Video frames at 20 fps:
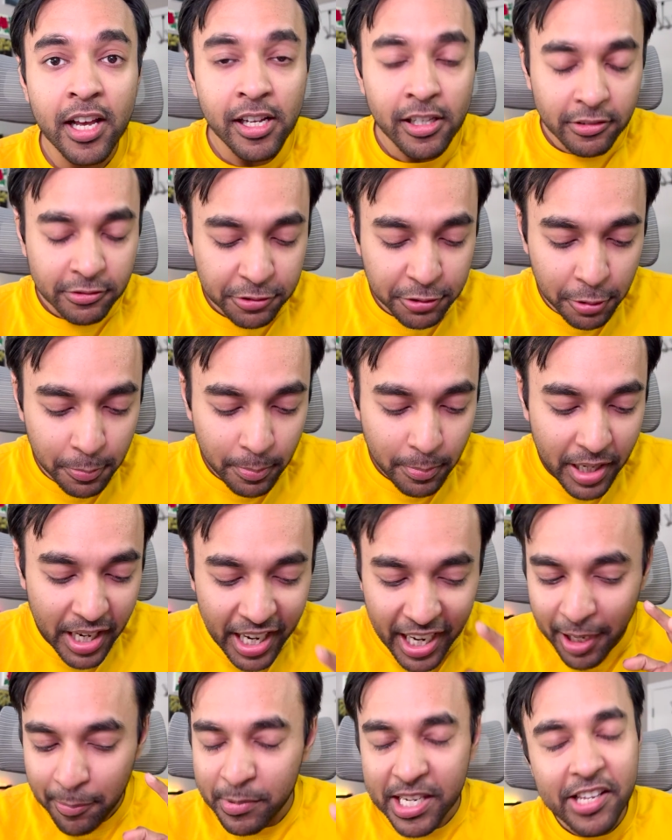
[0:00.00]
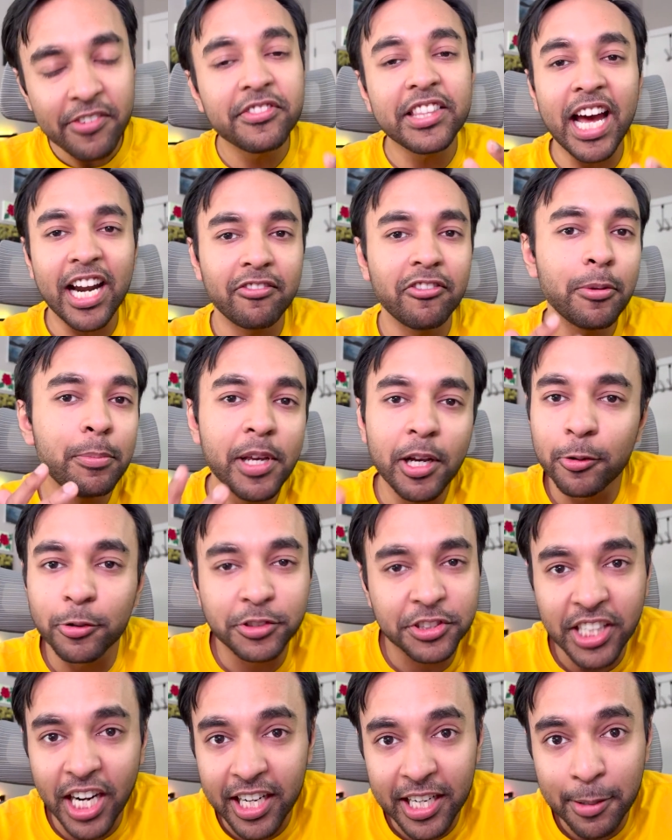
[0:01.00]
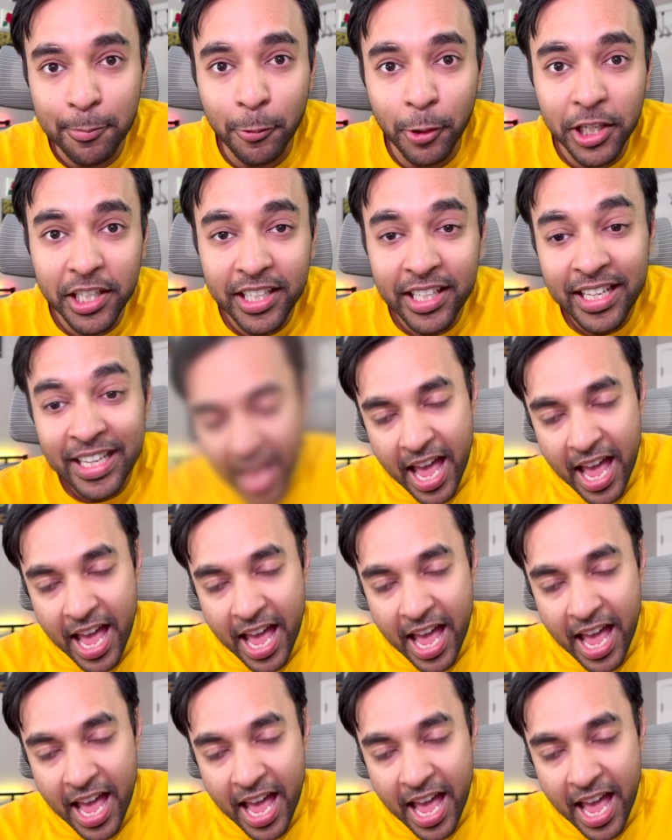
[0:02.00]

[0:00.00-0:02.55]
So I believe that will be a good starting point,